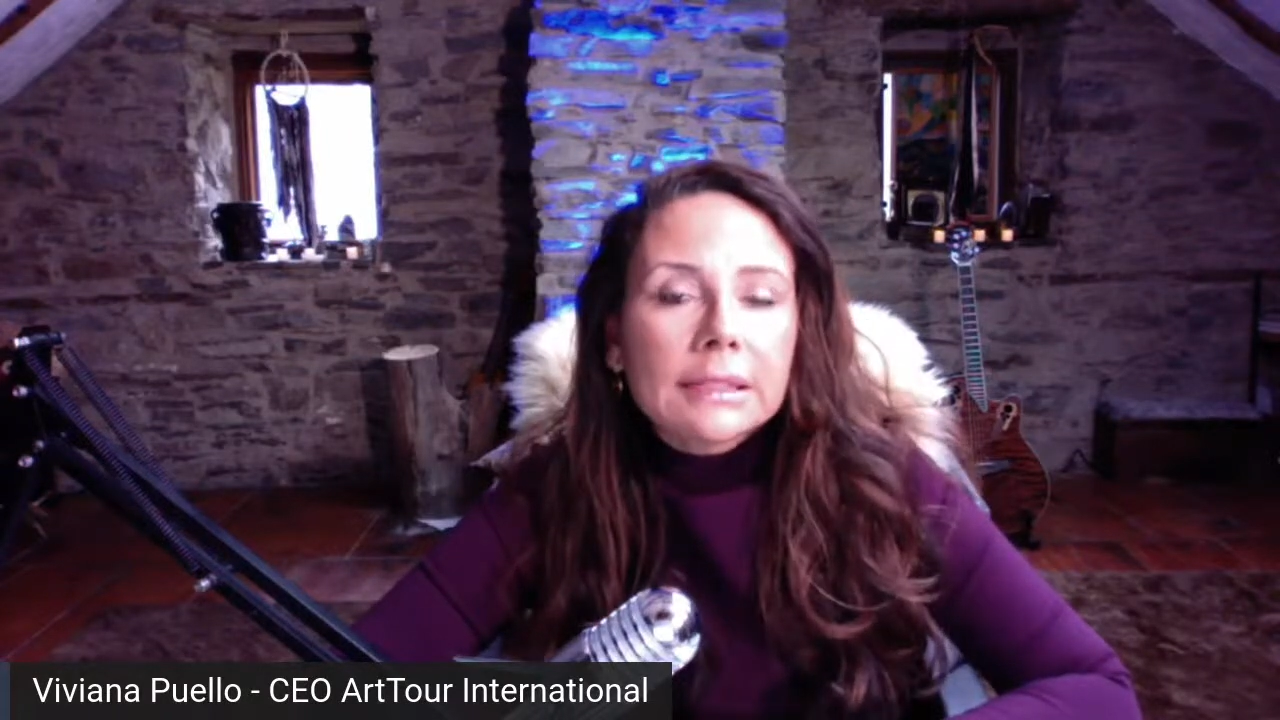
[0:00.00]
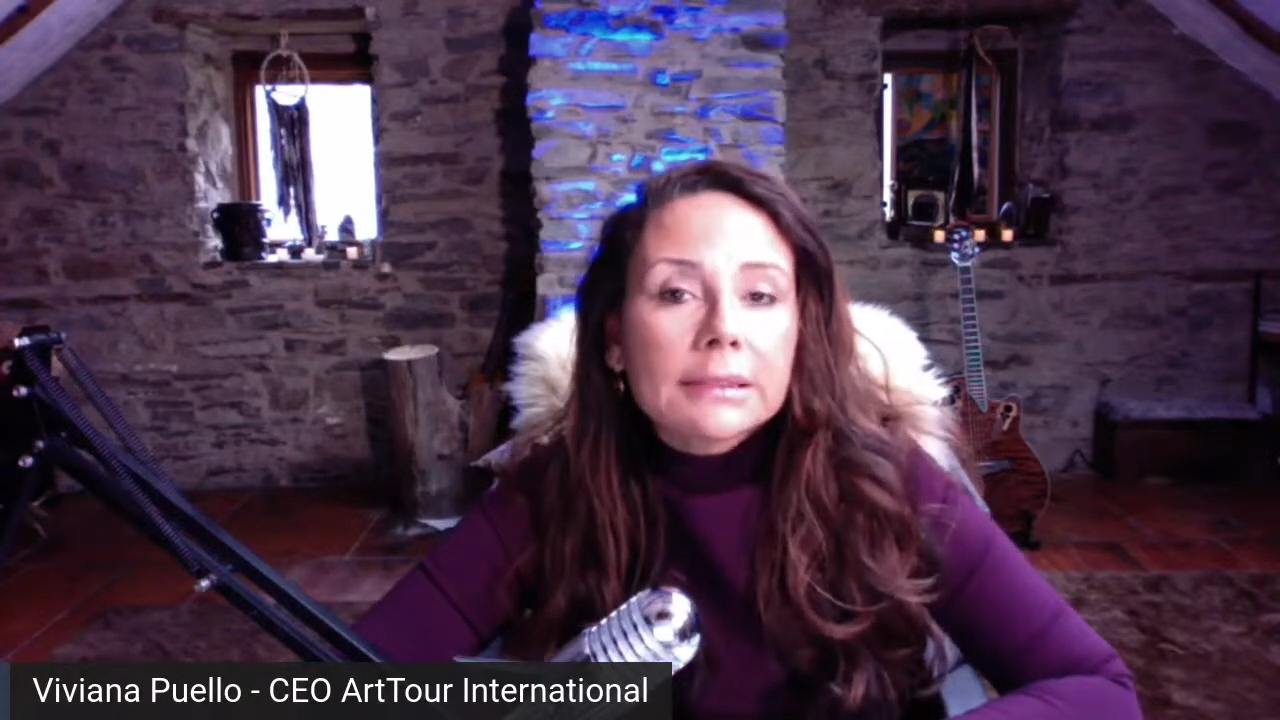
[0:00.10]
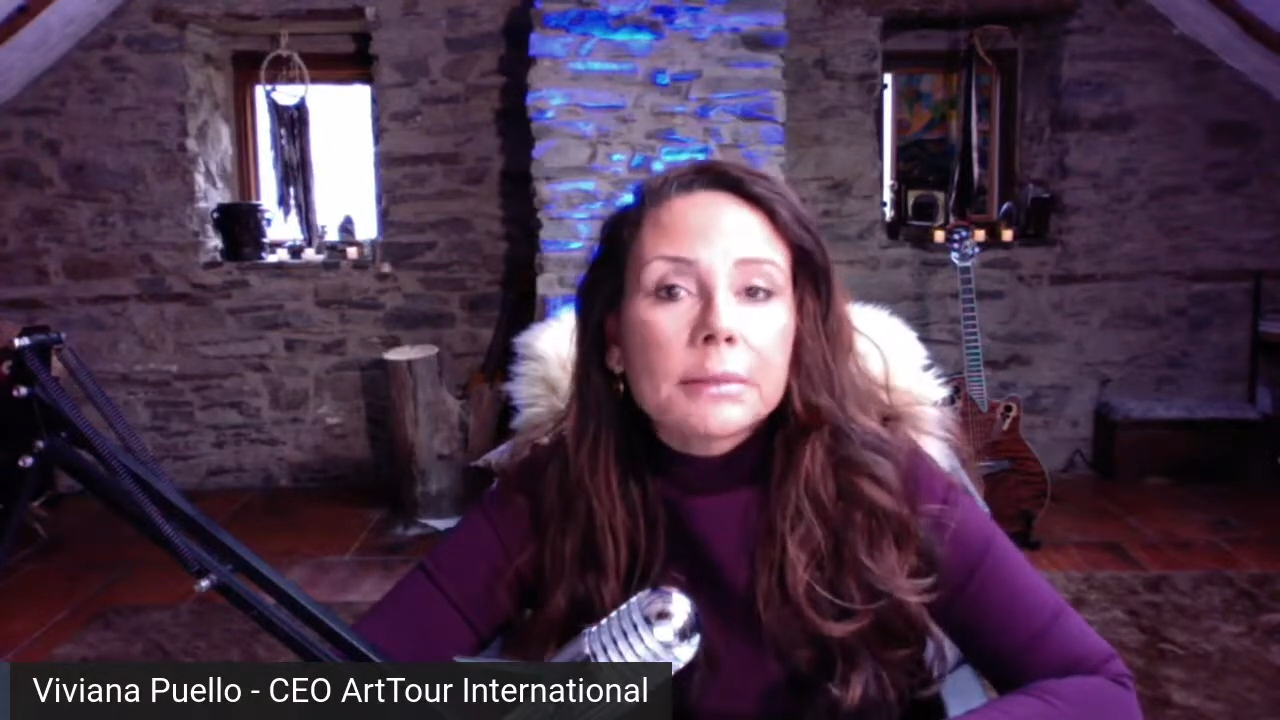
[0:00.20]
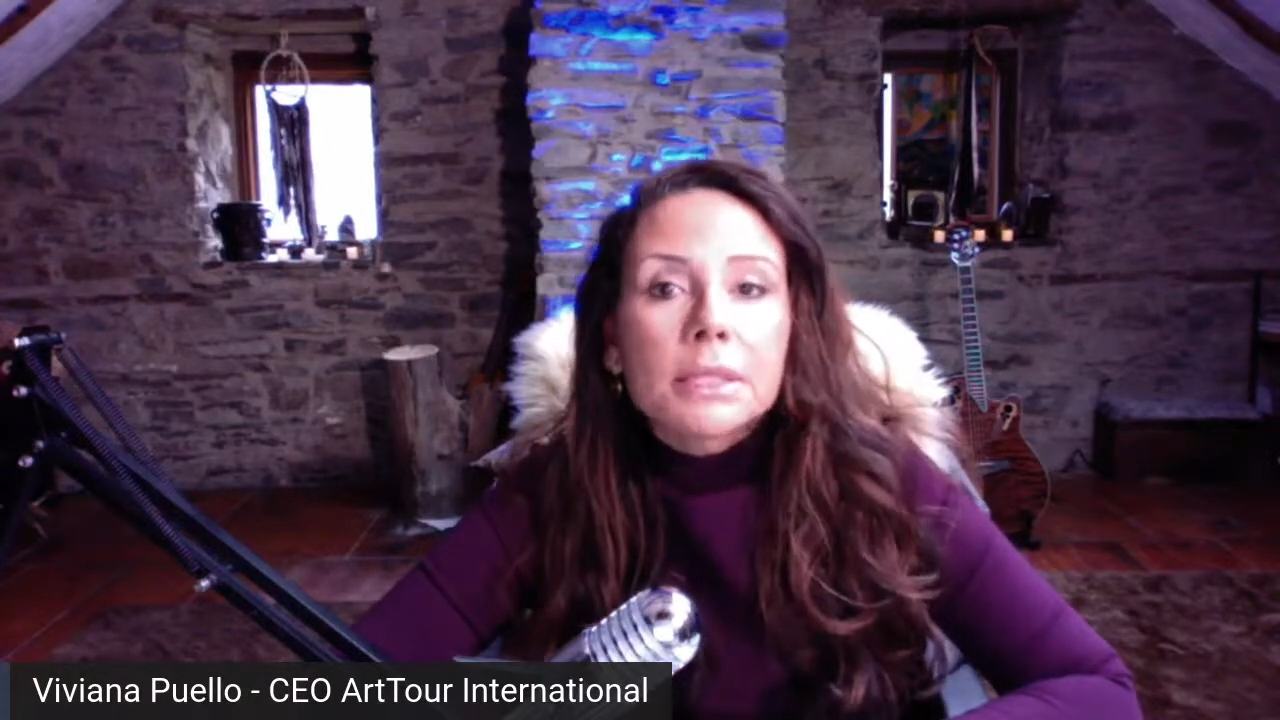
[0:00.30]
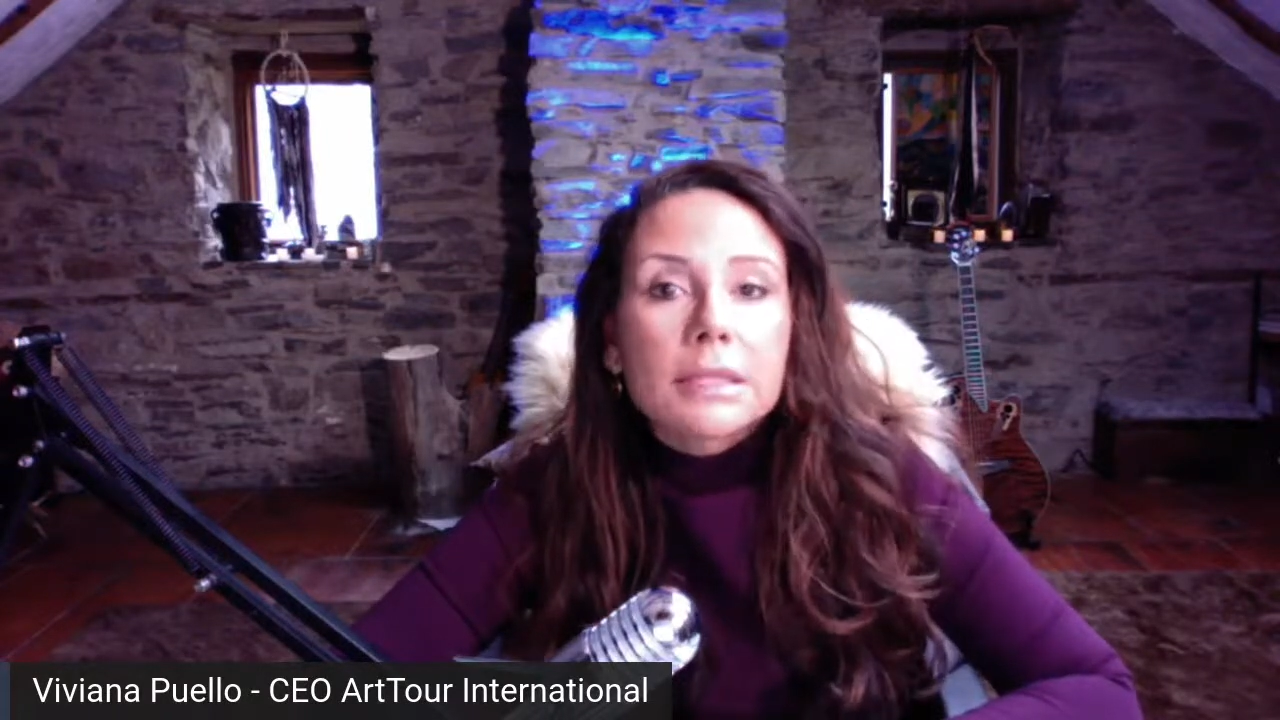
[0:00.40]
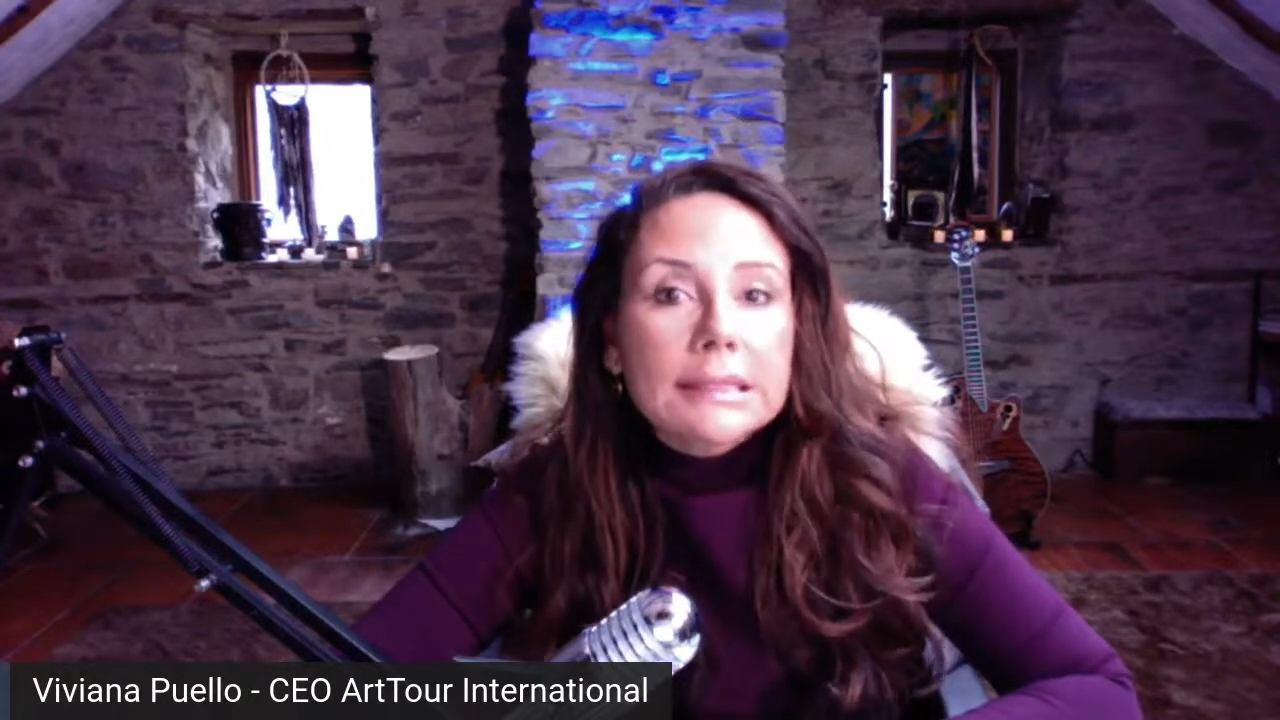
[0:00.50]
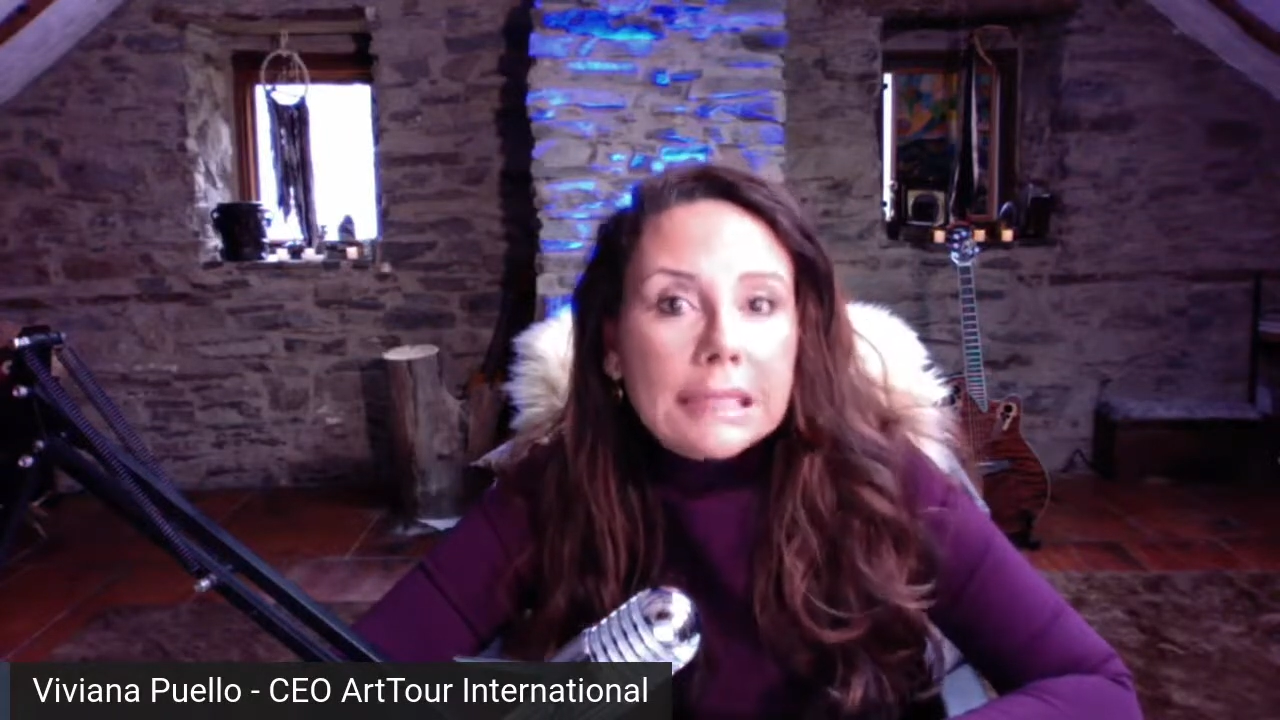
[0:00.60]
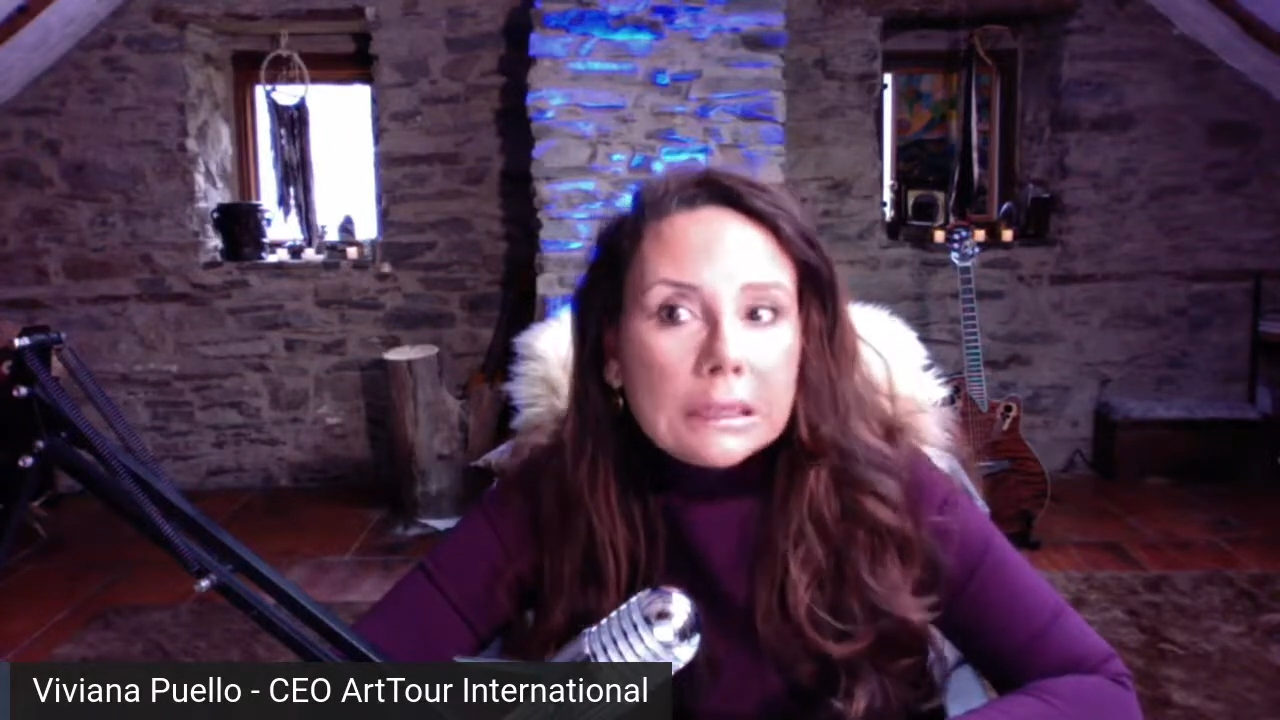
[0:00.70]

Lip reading: as much as I